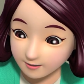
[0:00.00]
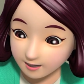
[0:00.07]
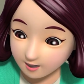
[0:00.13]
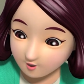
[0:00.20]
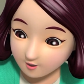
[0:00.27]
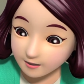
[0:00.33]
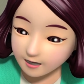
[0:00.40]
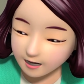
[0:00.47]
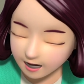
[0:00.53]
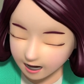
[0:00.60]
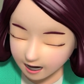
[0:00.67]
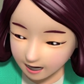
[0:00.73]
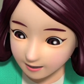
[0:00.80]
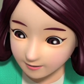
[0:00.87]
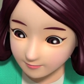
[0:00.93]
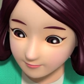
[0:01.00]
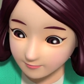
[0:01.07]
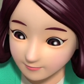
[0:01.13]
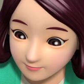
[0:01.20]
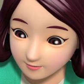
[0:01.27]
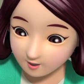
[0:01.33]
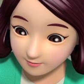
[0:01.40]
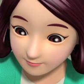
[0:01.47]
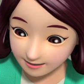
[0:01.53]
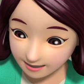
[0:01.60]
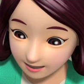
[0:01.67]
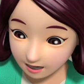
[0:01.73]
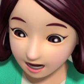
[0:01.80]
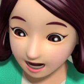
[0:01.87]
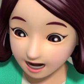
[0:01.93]
Come back to me! Kongsuni, please don't
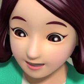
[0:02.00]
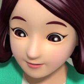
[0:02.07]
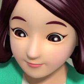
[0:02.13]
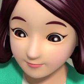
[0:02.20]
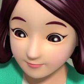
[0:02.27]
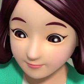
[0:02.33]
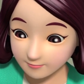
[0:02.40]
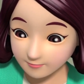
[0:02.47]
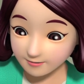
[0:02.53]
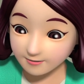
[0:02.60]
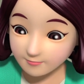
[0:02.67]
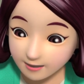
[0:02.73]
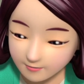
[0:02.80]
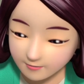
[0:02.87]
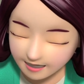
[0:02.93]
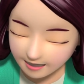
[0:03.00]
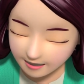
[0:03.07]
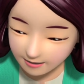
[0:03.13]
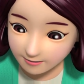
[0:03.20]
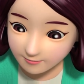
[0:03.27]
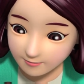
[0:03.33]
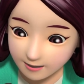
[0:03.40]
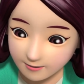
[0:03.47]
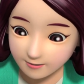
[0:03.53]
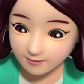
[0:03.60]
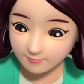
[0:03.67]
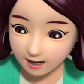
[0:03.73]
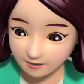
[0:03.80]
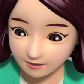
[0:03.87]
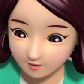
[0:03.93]
cry. We can find you a
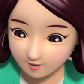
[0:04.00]
different